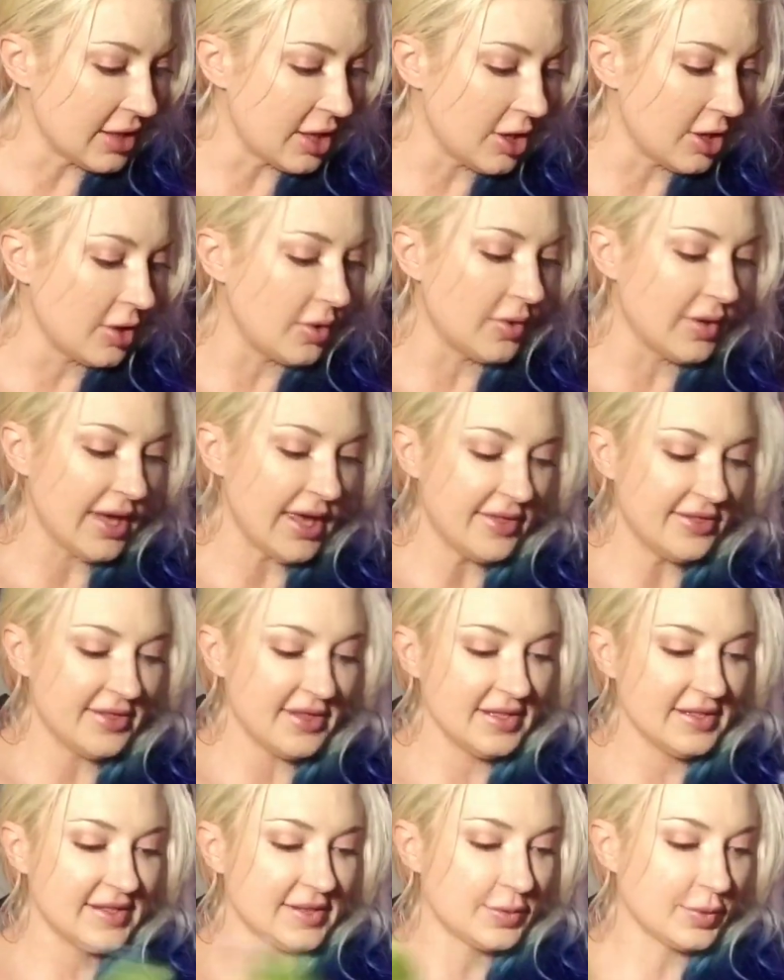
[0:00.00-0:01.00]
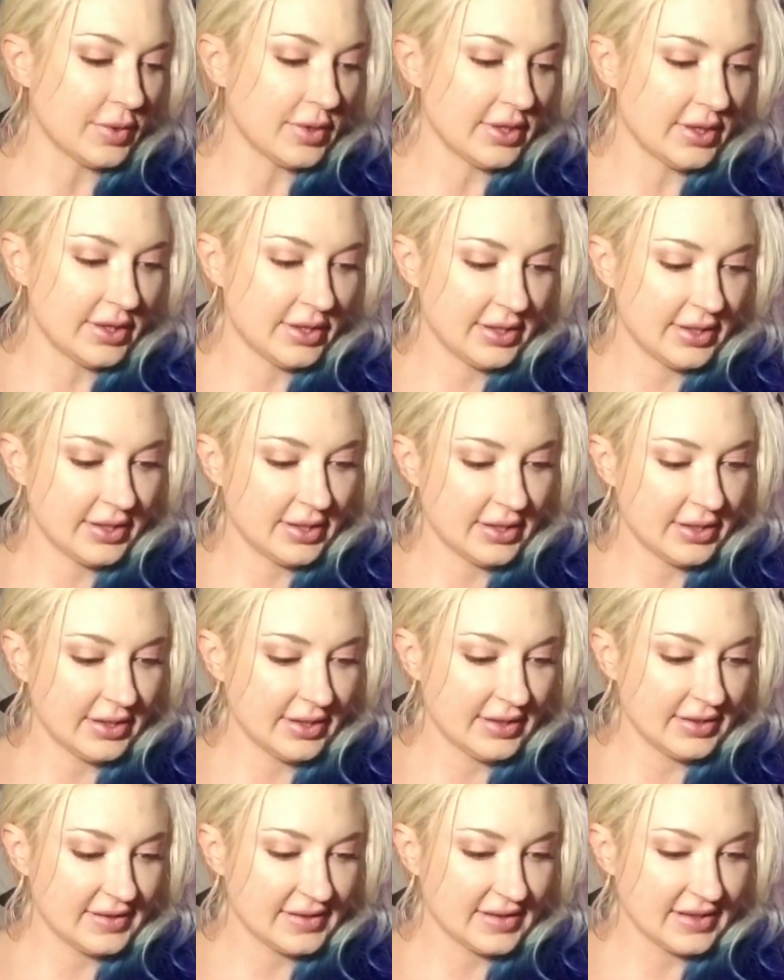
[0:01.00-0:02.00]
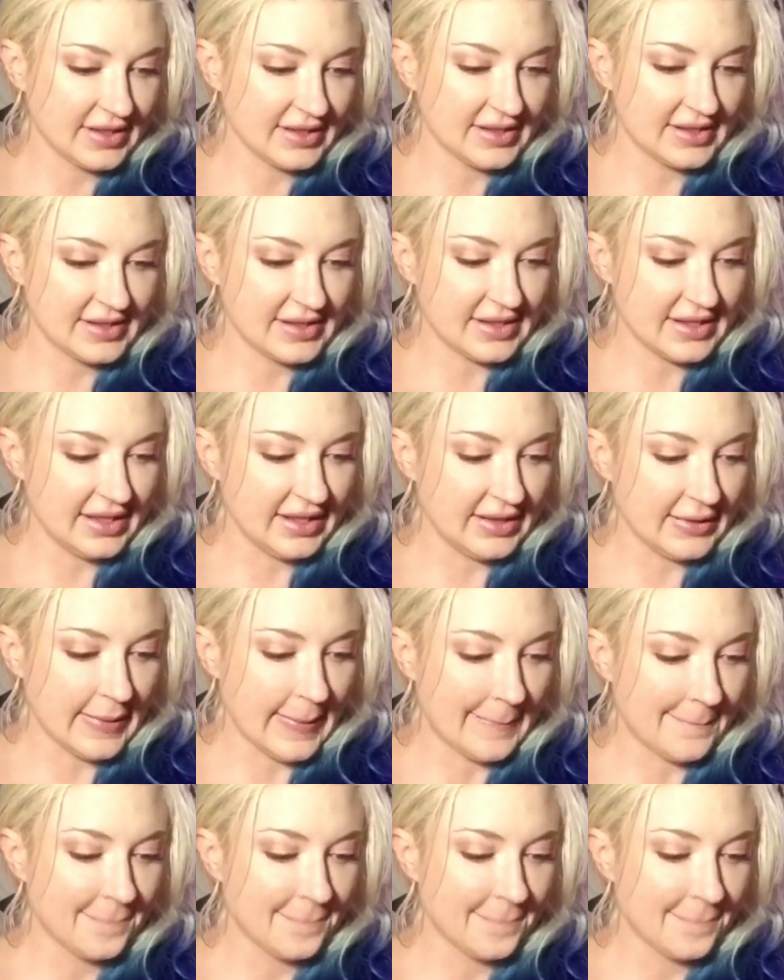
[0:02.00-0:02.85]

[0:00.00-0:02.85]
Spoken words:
oh, and this was, let's see,